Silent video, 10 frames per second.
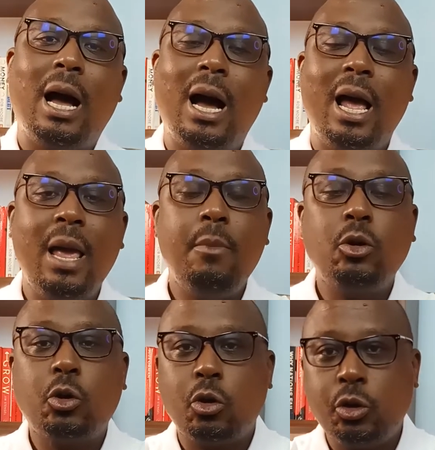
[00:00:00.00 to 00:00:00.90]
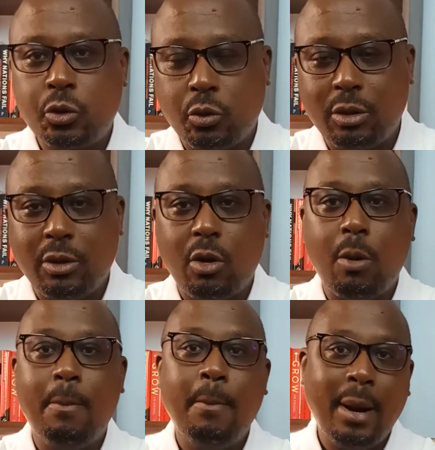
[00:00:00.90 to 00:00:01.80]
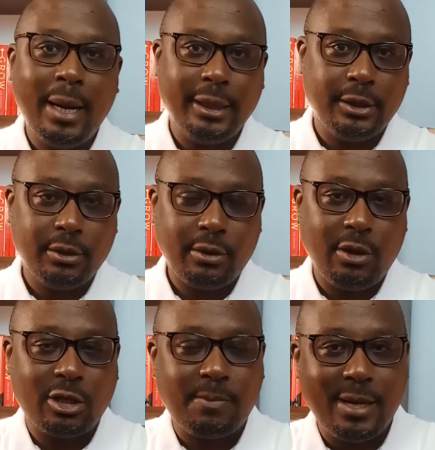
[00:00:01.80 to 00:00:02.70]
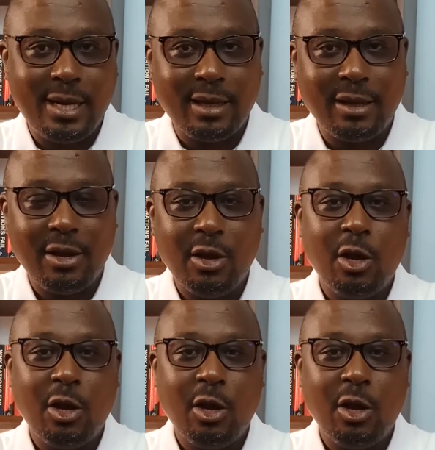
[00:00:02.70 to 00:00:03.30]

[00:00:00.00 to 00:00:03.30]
are able to control or manage your spending,